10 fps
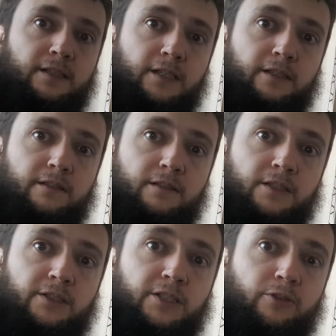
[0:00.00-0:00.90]
though.
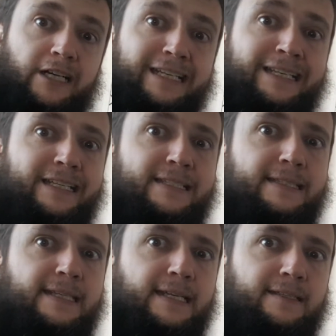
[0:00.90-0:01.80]
The gradient is
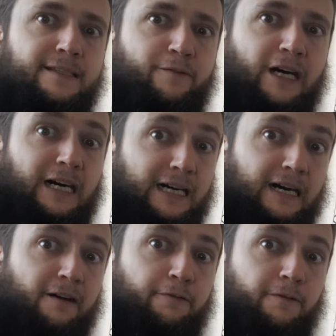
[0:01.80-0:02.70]
-1/2.